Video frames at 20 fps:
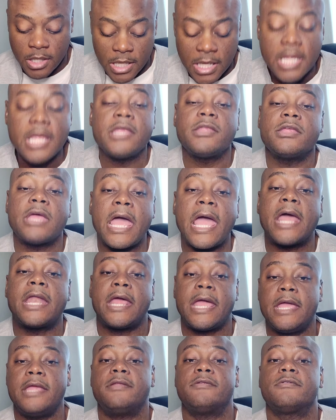he had
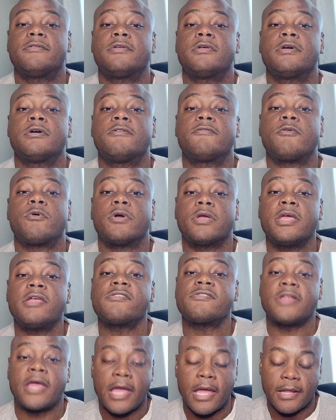hate for
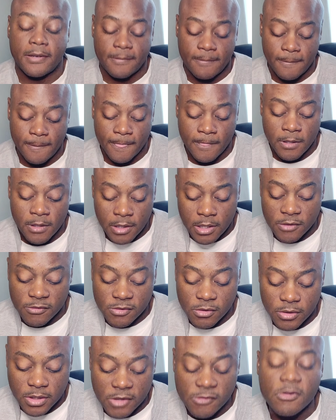his dad
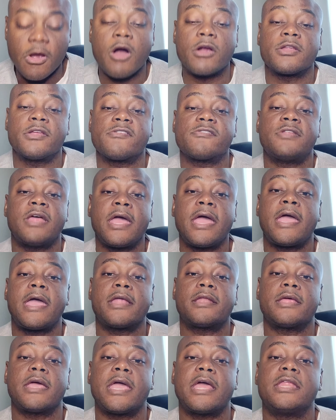until he talked to his
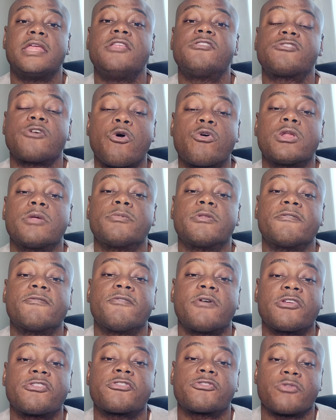dad and he told him the
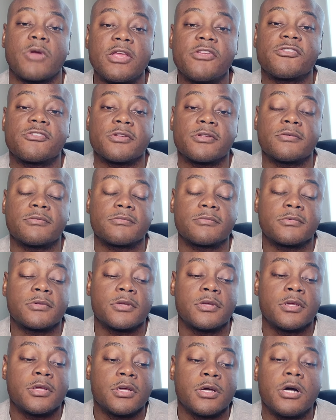frustration
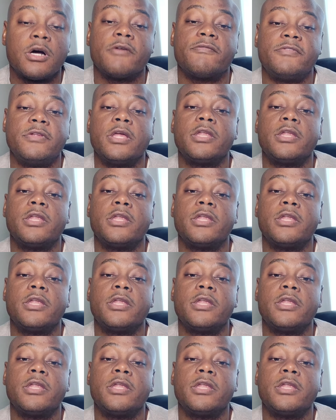of